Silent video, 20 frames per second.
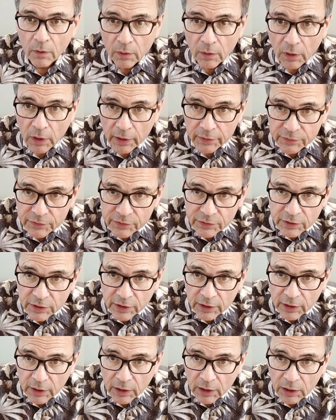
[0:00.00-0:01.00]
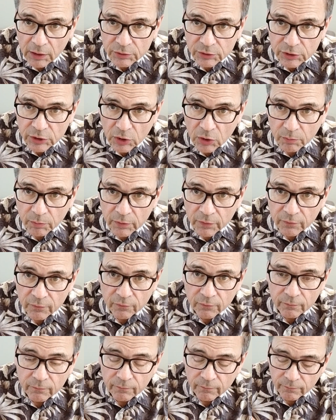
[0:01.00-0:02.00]
Let's see how she
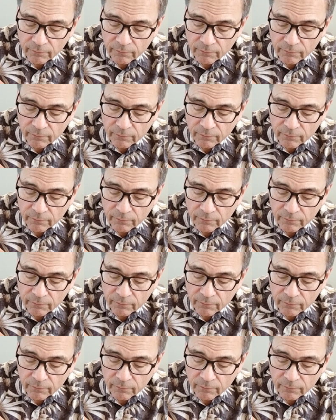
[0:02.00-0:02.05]
opens.